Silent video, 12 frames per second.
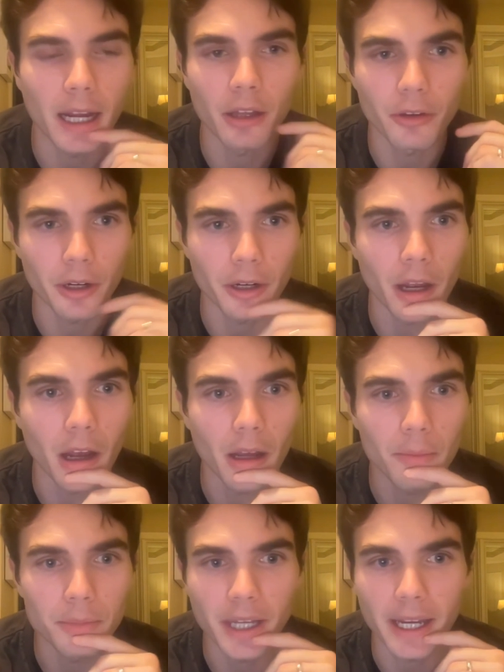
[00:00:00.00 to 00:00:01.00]
they're
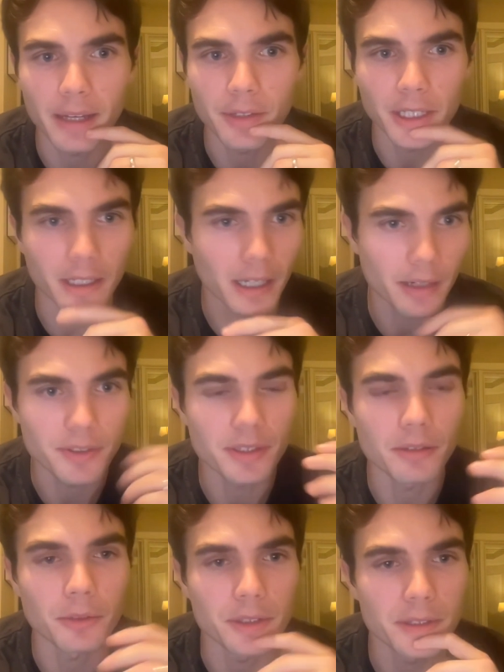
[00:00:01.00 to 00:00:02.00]
behaving and kind of see
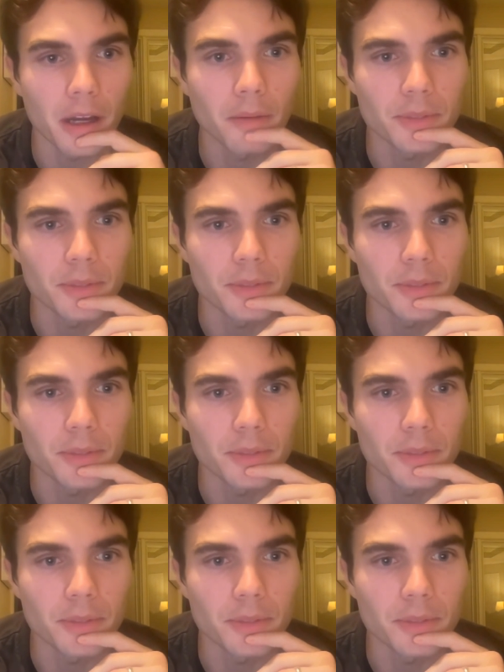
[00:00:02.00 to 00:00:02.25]
what's up.